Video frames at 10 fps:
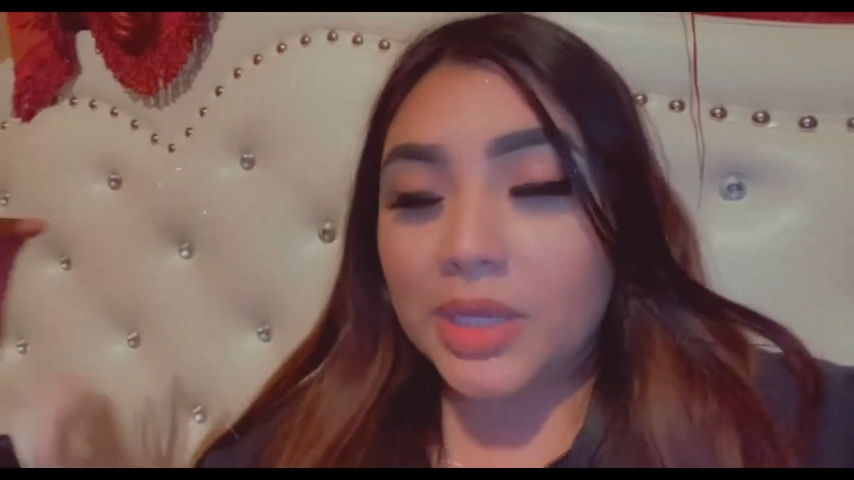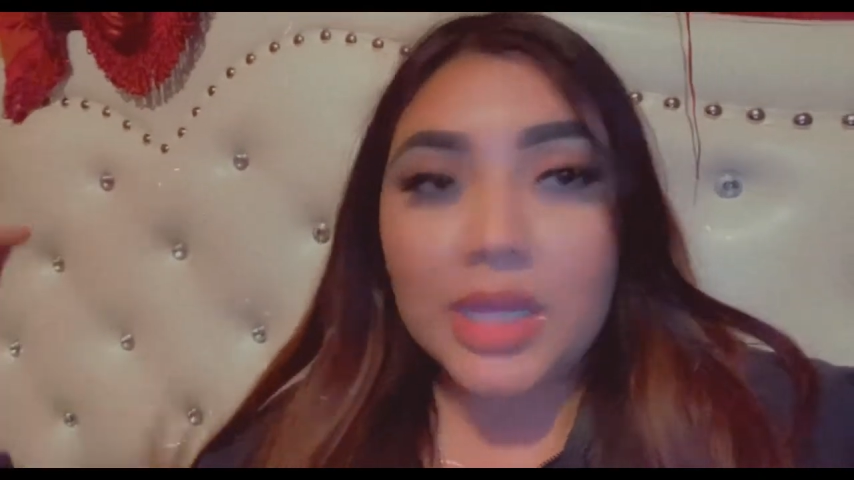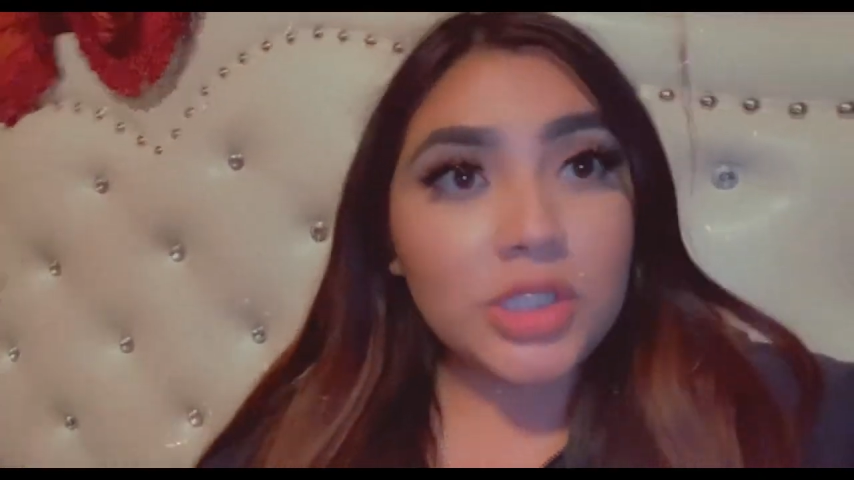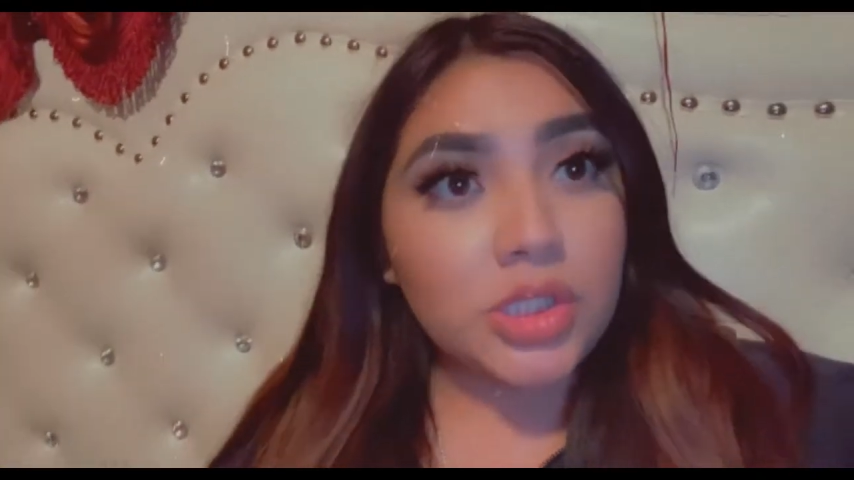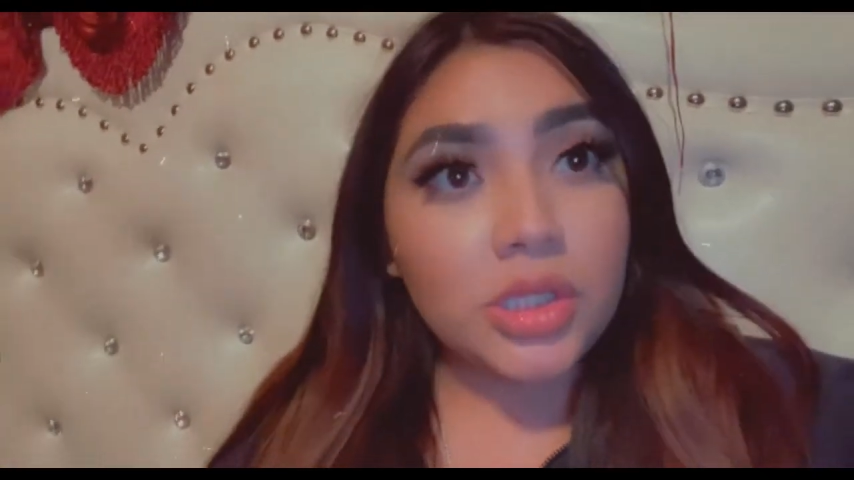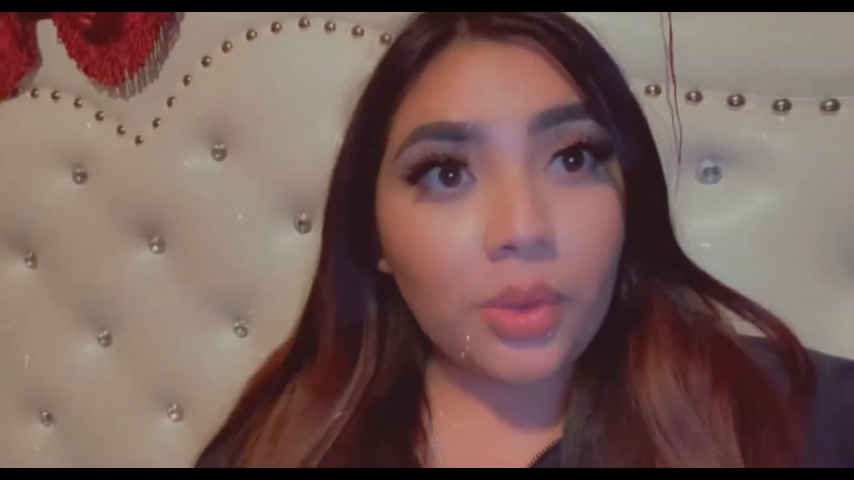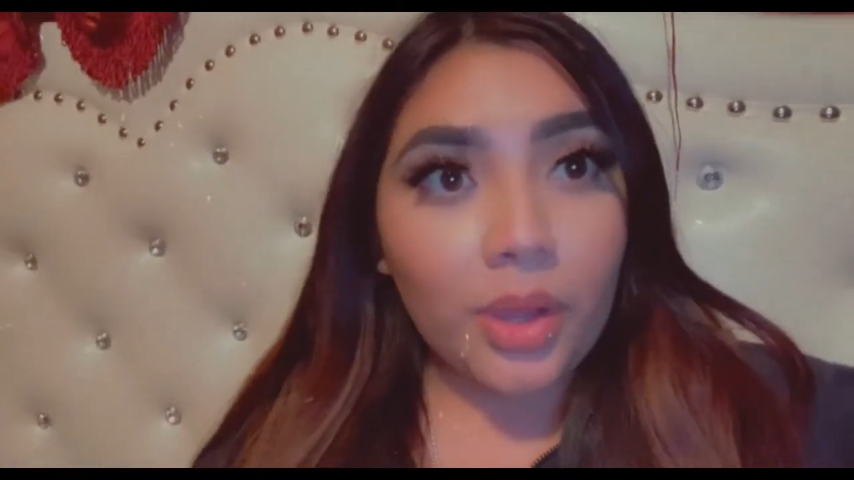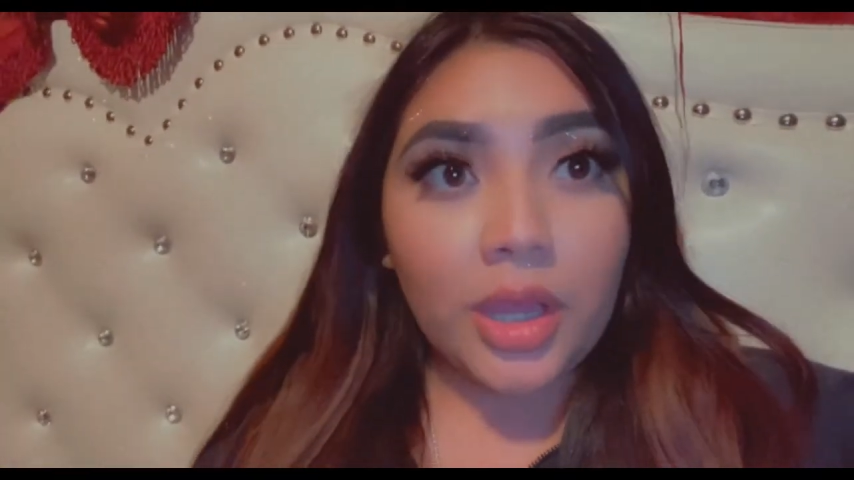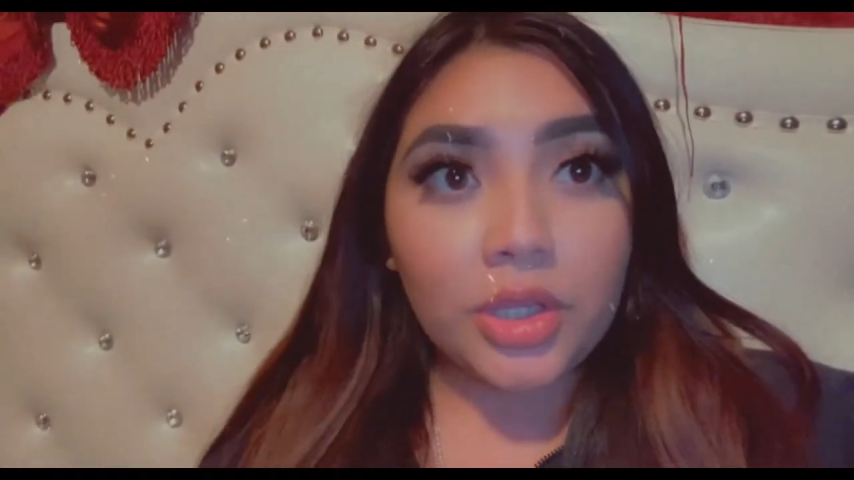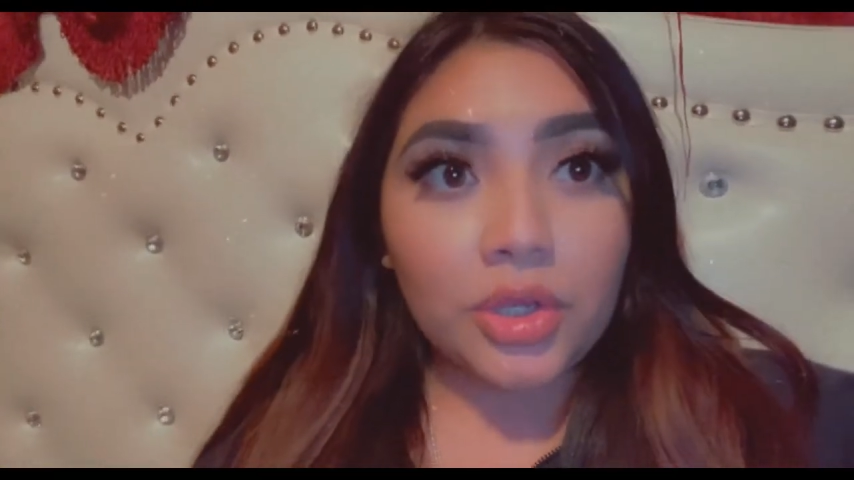and so
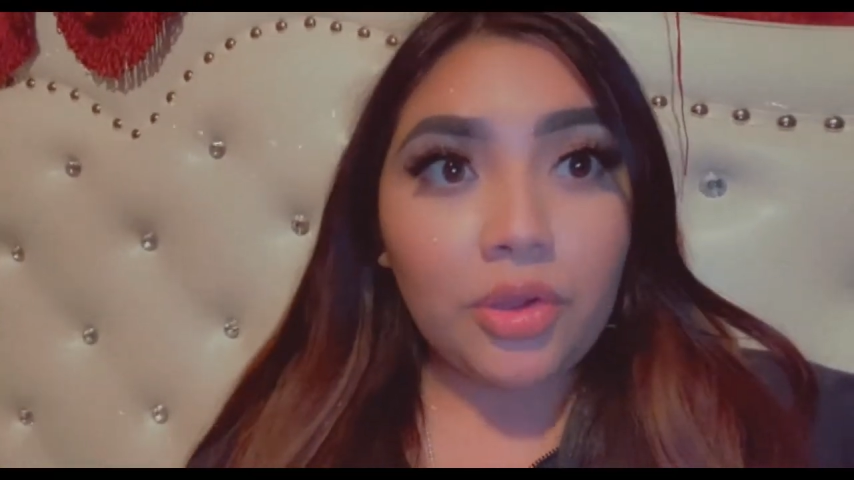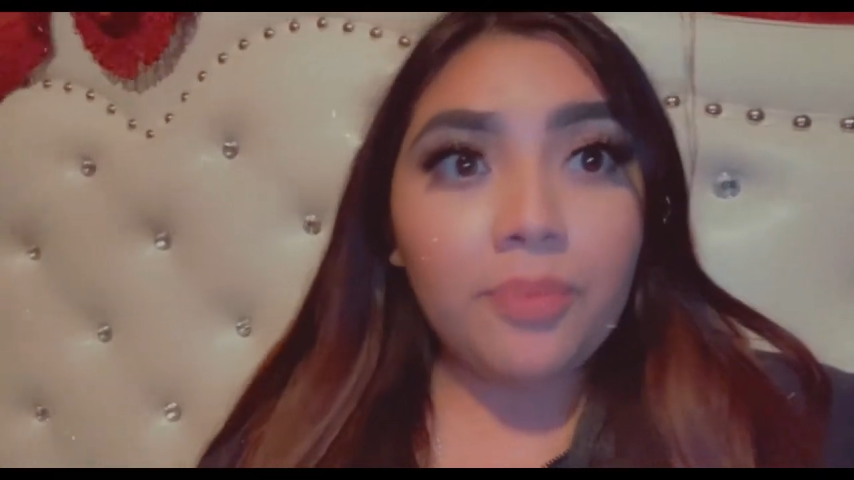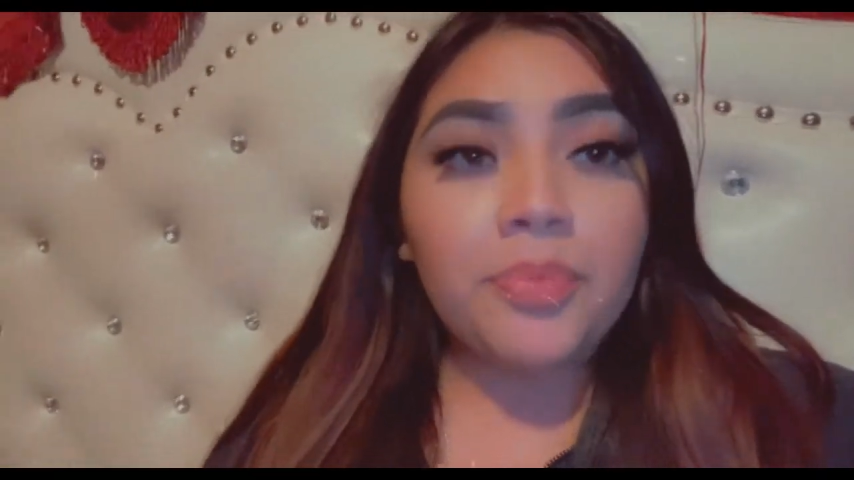on, you know?